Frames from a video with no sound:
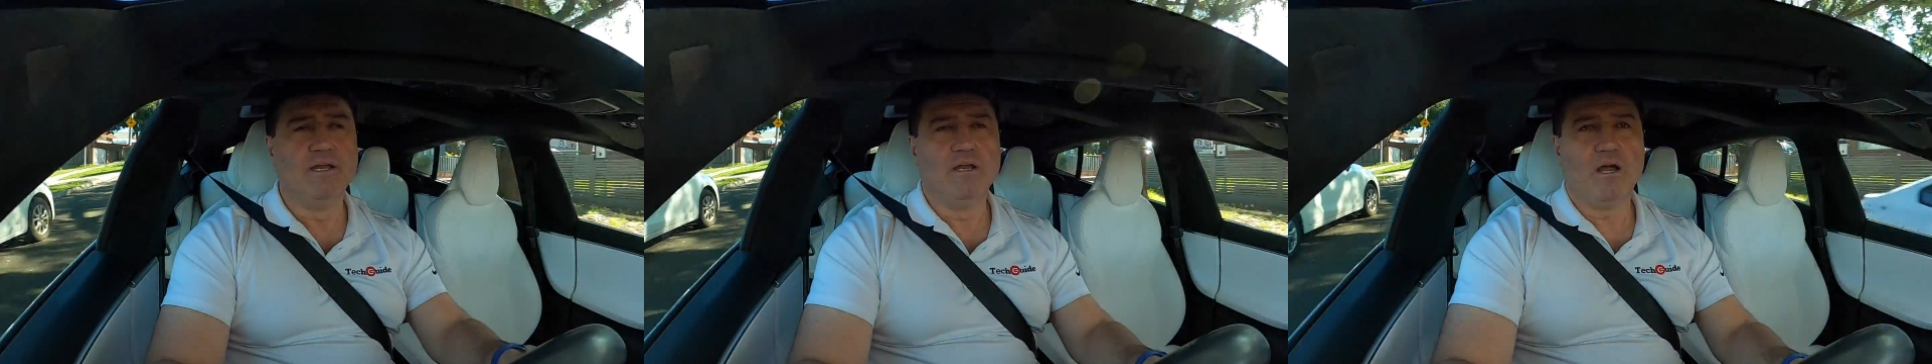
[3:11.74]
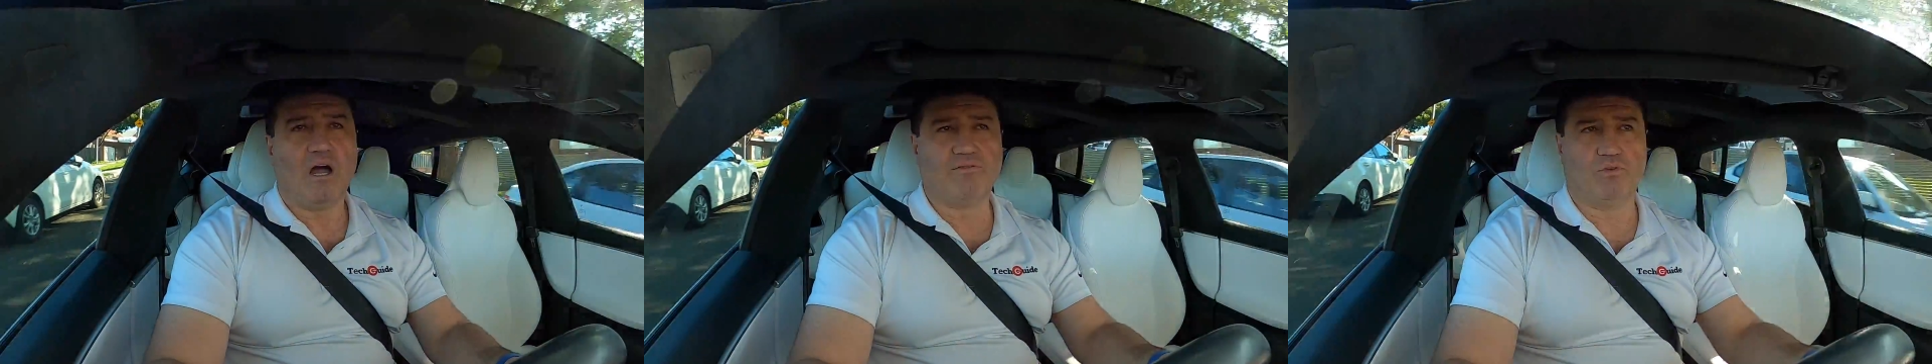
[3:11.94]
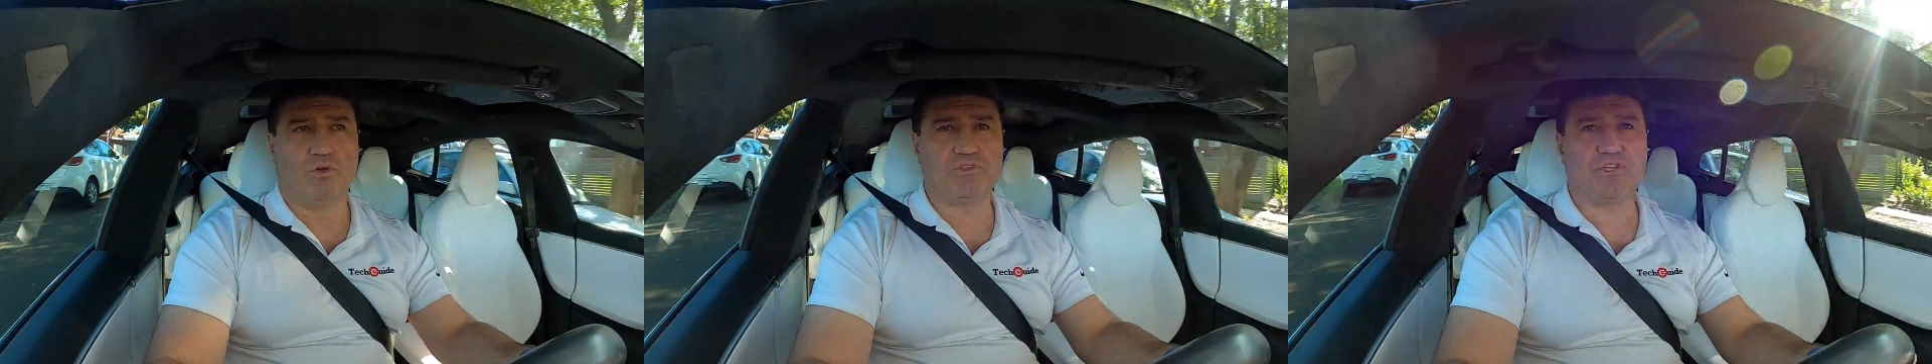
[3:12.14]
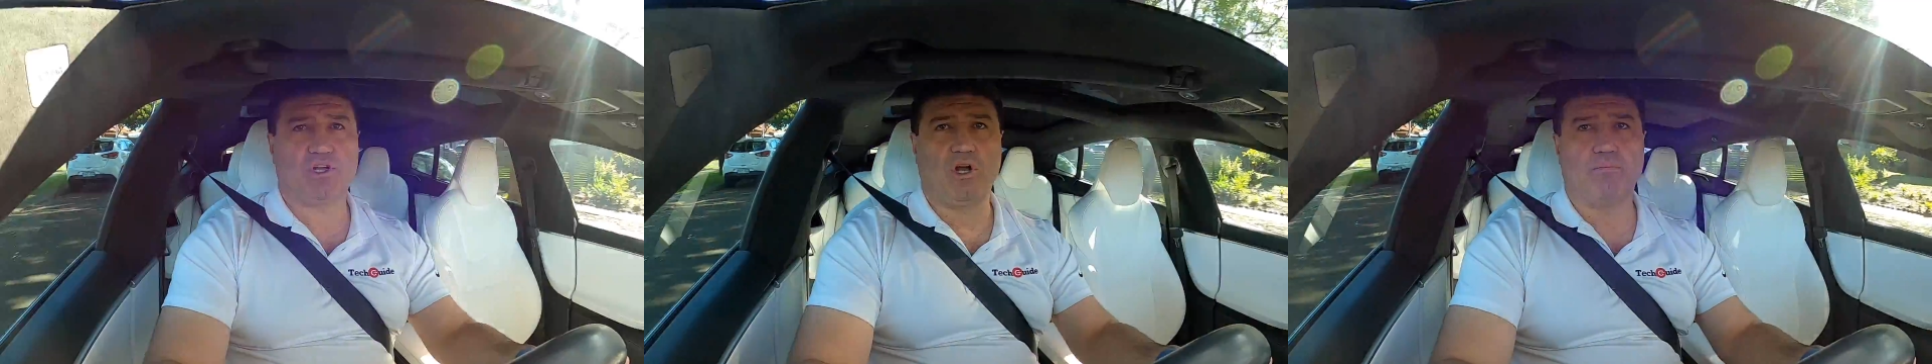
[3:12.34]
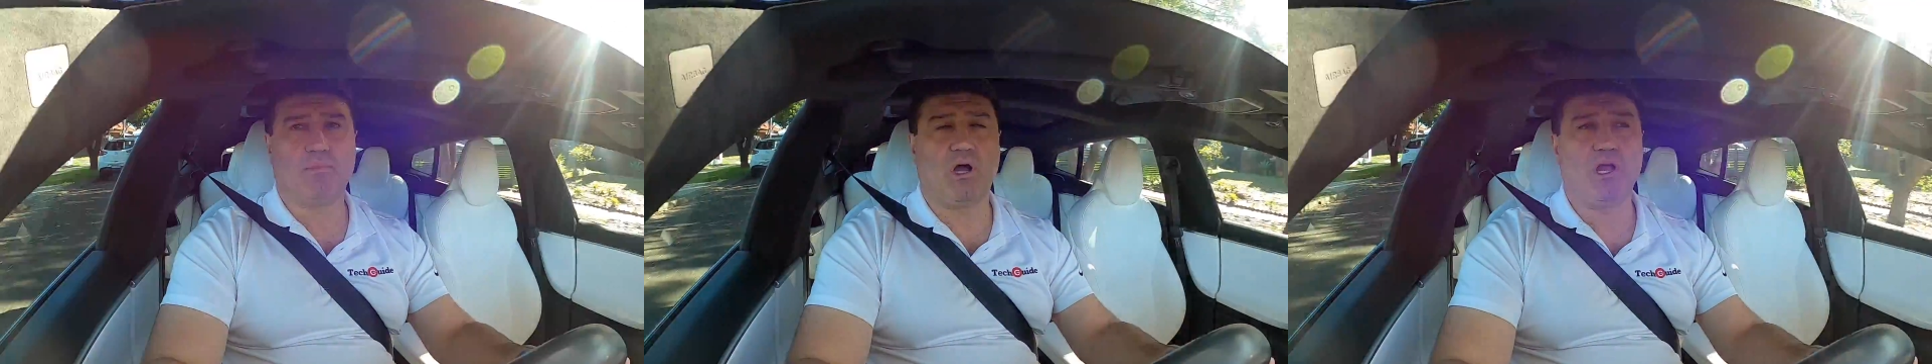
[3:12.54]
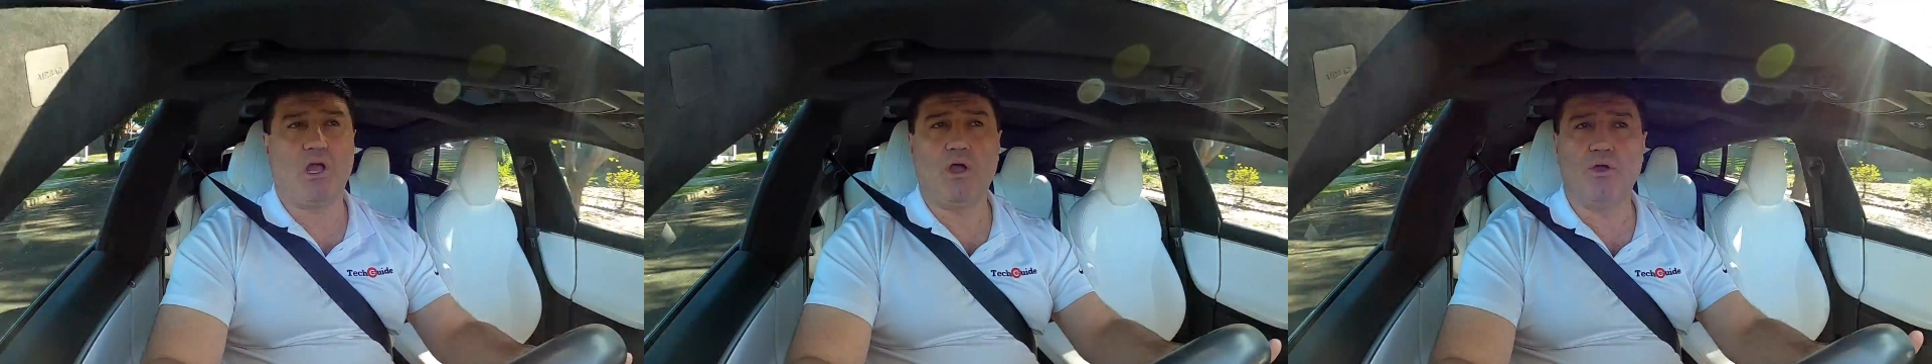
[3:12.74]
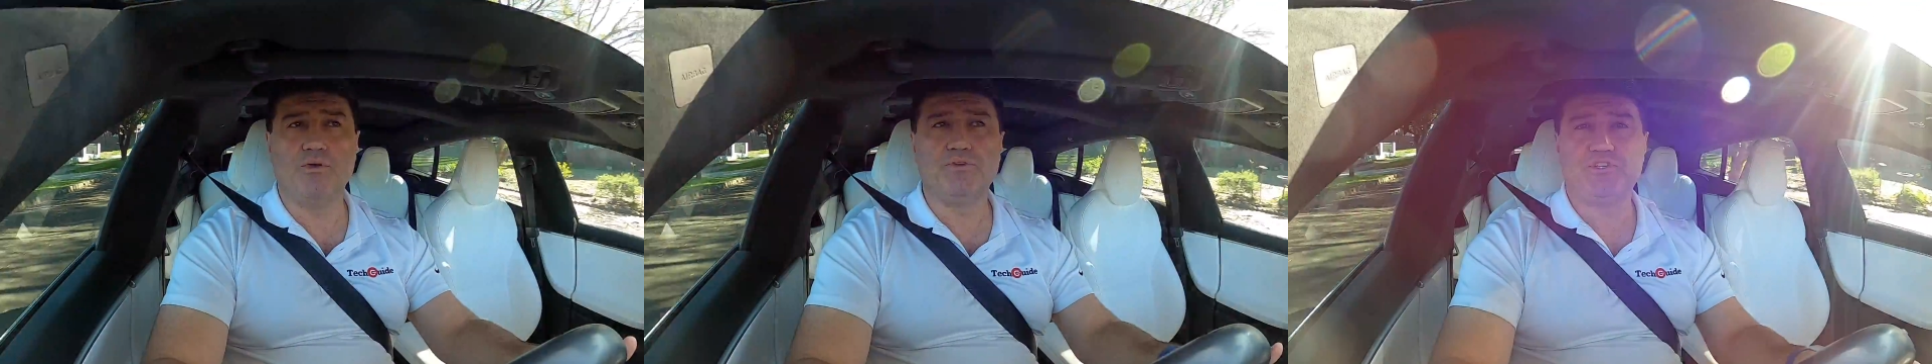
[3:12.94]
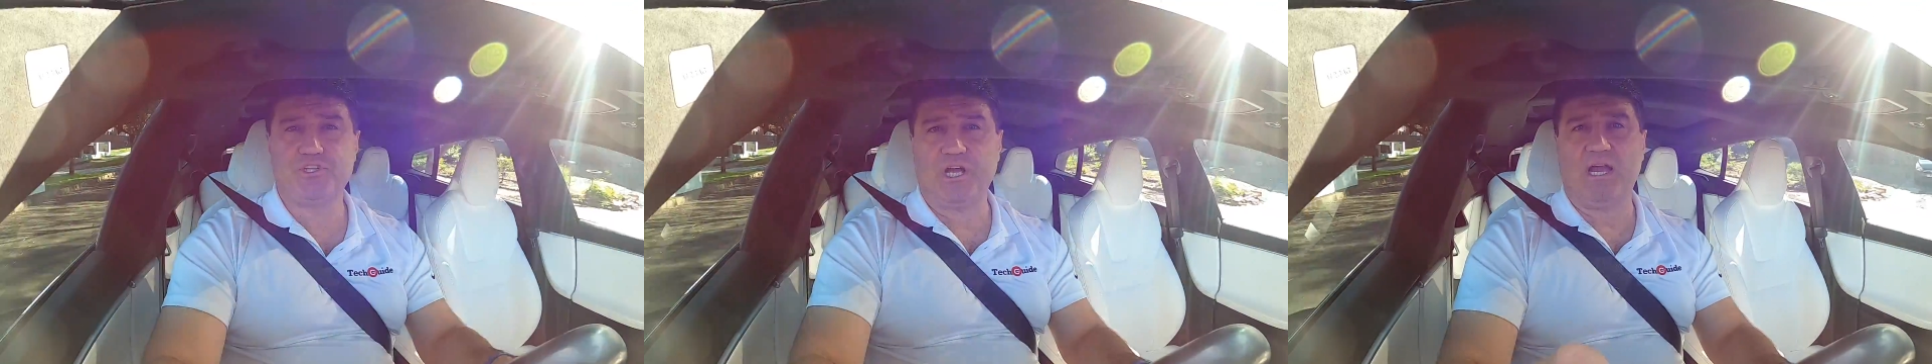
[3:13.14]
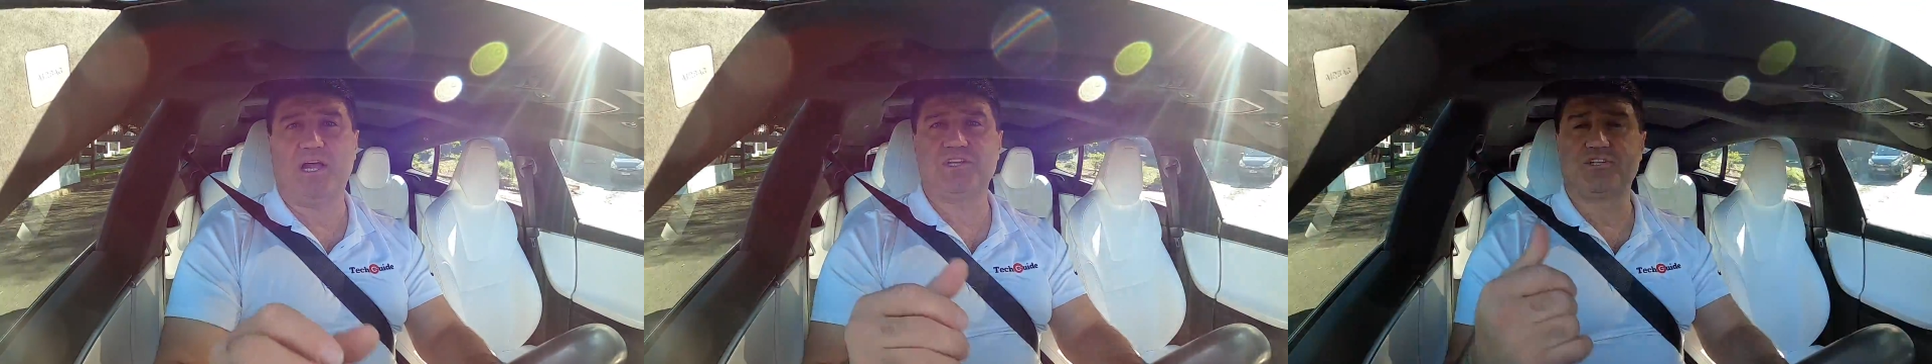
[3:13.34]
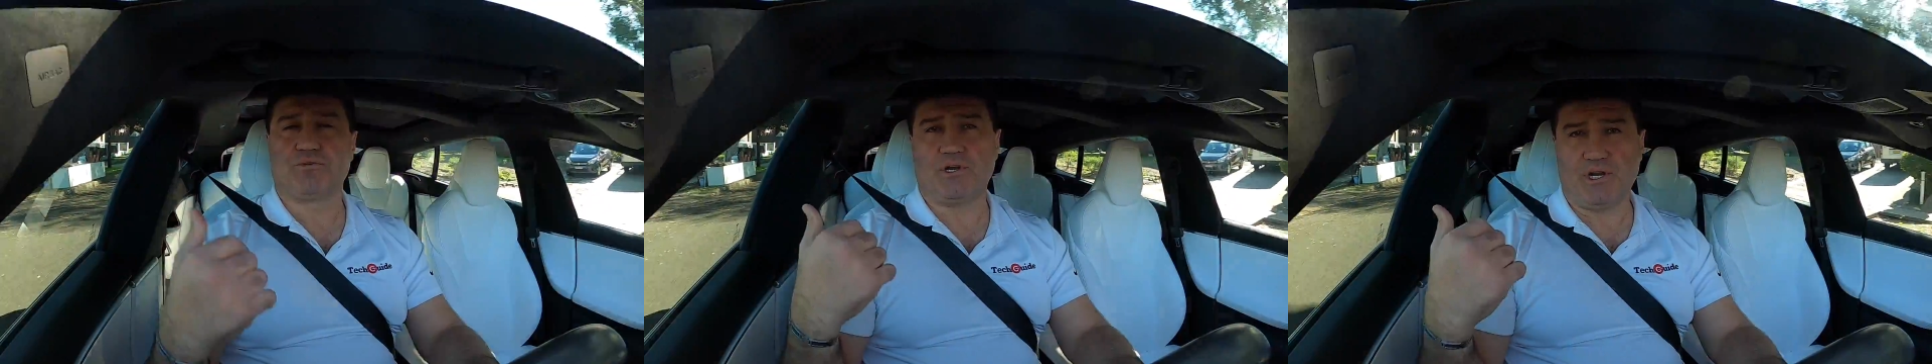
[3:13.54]
I've also got my own
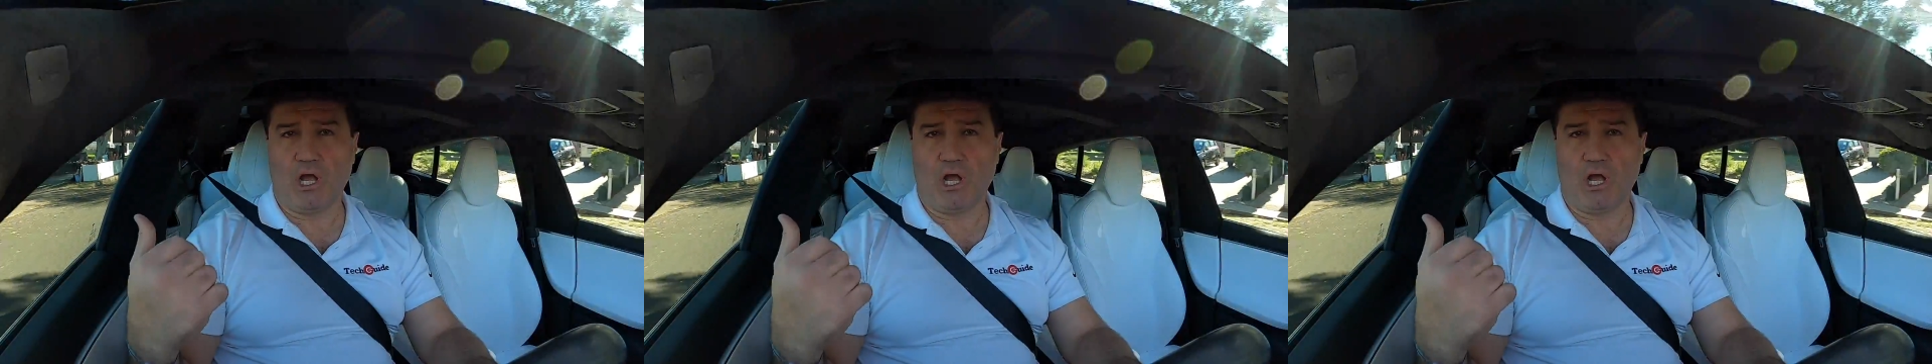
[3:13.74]
charger at